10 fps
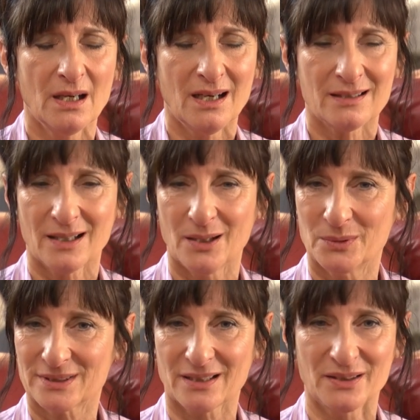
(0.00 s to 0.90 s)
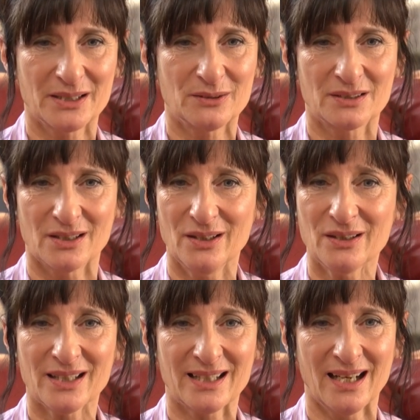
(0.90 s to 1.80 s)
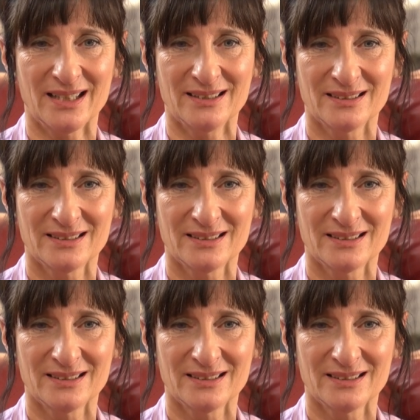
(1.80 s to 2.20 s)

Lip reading: And I was a little girl again.